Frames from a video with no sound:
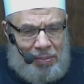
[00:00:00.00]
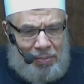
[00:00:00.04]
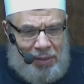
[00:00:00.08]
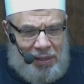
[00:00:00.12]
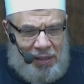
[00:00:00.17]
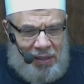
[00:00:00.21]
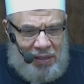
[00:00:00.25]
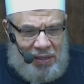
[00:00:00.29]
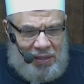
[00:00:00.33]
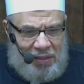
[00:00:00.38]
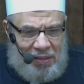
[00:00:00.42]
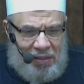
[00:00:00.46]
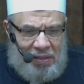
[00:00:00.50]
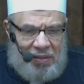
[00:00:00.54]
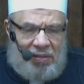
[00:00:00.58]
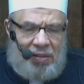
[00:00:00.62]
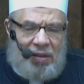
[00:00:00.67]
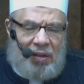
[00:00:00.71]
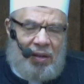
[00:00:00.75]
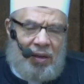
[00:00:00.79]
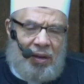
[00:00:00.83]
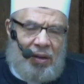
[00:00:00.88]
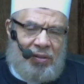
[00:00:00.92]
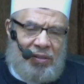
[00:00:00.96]

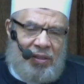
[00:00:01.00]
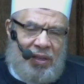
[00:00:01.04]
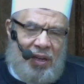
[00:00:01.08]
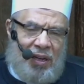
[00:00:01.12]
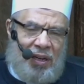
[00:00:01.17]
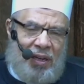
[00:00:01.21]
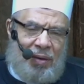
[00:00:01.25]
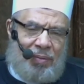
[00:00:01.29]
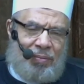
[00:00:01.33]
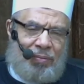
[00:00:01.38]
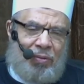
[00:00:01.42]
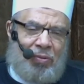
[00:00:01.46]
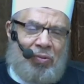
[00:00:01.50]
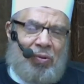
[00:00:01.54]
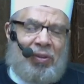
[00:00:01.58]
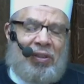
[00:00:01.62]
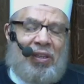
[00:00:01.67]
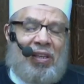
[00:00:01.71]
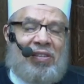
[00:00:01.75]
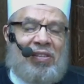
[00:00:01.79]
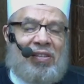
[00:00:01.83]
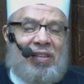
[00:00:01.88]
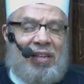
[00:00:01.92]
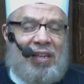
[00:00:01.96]
steadfast the heart of the
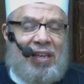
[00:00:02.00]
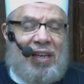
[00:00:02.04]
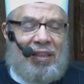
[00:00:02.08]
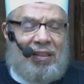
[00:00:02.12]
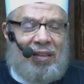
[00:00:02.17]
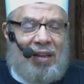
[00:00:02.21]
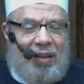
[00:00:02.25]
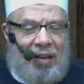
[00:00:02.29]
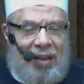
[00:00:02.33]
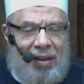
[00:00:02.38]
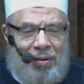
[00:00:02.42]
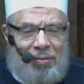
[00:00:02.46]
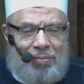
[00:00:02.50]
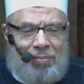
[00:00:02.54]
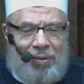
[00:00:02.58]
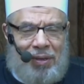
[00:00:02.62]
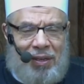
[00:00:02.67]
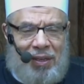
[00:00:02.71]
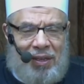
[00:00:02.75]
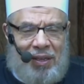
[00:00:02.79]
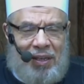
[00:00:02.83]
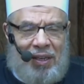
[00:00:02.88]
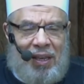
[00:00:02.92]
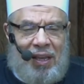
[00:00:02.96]
Prophet
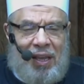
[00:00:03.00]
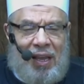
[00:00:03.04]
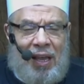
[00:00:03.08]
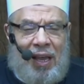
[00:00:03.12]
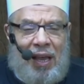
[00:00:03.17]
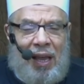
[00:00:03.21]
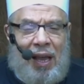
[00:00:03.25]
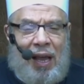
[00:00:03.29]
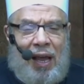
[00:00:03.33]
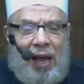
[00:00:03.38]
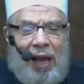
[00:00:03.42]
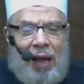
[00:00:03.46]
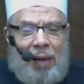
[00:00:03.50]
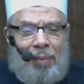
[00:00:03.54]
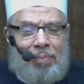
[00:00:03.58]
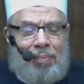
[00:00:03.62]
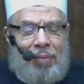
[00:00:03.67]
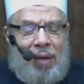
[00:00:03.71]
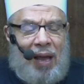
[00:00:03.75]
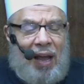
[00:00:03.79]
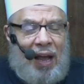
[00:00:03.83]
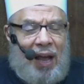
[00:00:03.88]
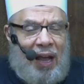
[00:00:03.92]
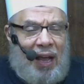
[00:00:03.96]
and to entertain his
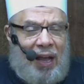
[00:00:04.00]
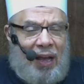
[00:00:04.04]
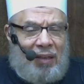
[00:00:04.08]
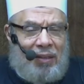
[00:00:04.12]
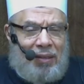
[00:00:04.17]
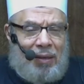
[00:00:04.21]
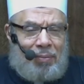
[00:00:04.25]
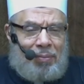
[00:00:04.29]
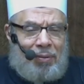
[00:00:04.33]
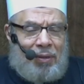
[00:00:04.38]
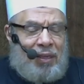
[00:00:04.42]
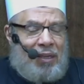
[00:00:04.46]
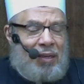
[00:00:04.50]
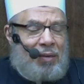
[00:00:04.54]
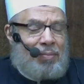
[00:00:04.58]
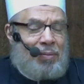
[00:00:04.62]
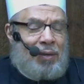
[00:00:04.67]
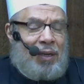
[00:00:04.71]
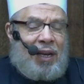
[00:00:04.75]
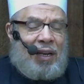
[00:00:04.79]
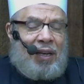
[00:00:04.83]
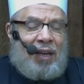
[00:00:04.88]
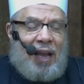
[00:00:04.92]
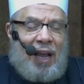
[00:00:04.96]
heart
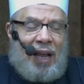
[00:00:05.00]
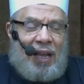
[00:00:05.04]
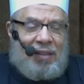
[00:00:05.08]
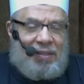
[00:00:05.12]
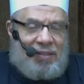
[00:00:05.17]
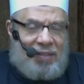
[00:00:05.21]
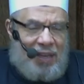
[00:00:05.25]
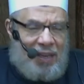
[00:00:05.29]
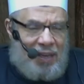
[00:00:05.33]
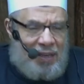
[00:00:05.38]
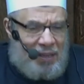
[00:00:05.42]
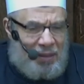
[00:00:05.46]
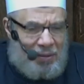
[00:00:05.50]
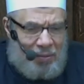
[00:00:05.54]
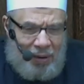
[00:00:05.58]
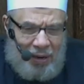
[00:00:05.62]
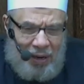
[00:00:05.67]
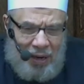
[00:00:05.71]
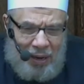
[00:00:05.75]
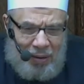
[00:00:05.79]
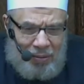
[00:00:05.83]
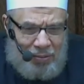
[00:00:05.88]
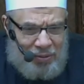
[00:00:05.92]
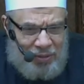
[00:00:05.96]
about all the
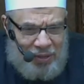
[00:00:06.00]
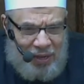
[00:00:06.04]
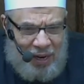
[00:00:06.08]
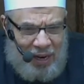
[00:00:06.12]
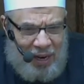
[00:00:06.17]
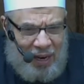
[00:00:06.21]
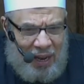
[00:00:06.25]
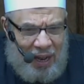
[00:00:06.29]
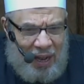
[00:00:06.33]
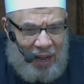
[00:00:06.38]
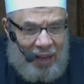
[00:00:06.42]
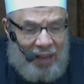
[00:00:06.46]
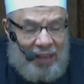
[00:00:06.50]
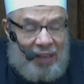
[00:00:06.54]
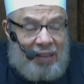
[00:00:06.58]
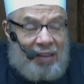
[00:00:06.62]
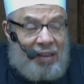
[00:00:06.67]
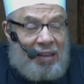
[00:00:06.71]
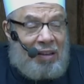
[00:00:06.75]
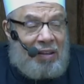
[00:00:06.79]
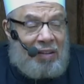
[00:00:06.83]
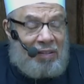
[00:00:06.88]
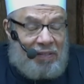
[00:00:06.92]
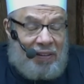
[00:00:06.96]
difficulties that he's
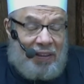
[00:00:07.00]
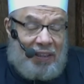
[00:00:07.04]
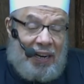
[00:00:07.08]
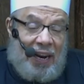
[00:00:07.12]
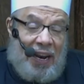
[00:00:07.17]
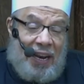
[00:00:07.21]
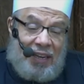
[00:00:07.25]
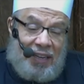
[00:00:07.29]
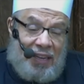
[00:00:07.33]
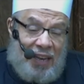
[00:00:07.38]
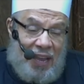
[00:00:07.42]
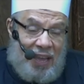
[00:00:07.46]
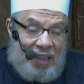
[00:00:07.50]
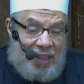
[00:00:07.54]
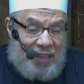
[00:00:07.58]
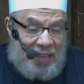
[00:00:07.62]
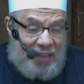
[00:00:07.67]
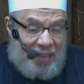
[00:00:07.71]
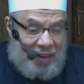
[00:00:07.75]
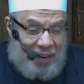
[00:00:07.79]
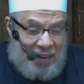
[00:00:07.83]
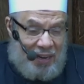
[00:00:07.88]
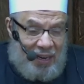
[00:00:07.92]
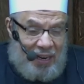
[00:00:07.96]
going through.
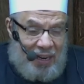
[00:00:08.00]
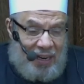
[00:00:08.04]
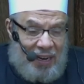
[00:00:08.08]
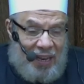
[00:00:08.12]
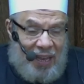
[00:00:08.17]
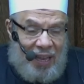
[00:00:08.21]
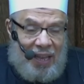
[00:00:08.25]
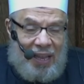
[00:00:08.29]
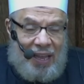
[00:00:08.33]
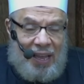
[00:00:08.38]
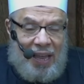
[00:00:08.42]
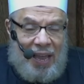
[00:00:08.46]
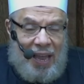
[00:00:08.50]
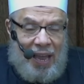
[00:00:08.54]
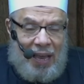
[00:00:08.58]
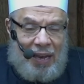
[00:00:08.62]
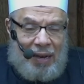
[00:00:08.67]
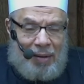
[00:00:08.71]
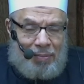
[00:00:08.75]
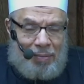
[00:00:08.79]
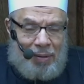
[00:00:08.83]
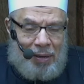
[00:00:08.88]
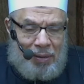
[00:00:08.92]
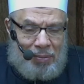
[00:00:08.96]
So
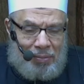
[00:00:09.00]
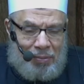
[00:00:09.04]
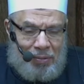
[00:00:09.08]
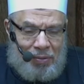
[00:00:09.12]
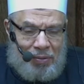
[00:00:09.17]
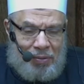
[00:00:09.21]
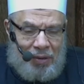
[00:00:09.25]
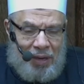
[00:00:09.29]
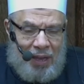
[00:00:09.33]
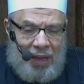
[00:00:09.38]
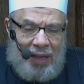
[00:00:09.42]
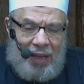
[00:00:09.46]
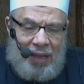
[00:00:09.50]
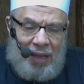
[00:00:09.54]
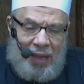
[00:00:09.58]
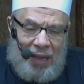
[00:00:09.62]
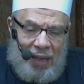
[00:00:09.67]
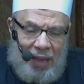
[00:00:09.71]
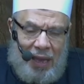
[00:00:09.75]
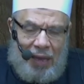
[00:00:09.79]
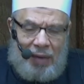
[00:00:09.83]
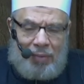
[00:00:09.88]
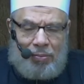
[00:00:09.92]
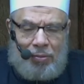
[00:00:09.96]
that journey,
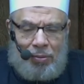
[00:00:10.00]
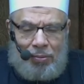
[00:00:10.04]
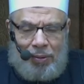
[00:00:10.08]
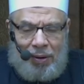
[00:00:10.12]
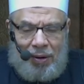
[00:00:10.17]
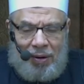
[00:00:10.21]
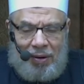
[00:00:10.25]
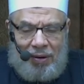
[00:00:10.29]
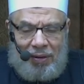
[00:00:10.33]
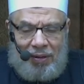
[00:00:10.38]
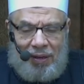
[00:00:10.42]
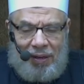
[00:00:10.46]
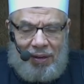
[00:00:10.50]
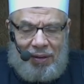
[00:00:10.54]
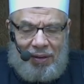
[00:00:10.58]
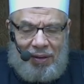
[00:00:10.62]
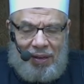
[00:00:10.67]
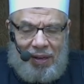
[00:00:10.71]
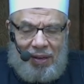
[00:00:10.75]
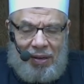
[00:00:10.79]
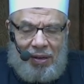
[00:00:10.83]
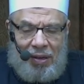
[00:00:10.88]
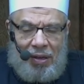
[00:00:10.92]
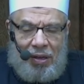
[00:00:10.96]
the blessed one
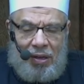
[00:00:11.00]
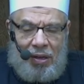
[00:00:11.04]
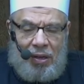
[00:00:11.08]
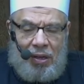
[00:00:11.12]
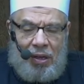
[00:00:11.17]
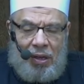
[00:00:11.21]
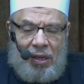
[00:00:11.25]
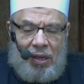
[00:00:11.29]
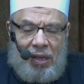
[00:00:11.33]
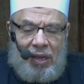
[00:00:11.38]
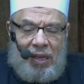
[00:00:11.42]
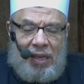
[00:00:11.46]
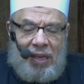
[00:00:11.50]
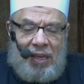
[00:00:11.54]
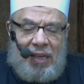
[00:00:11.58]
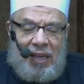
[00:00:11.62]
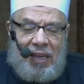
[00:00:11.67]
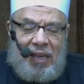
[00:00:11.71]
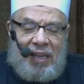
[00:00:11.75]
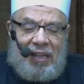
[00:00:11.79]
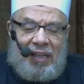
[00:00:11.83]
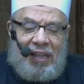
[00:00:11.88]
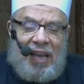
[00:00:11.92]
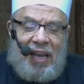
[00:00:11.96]
that Allah has
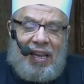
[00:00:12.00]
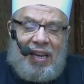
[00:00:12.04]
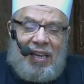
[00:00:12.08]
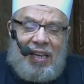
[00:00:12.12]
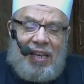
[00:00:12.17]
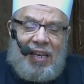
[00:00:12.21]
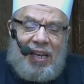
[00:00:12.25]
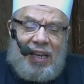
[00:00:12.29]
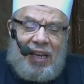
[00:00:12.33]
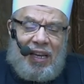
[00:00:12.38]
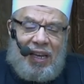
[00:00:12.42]
granted him.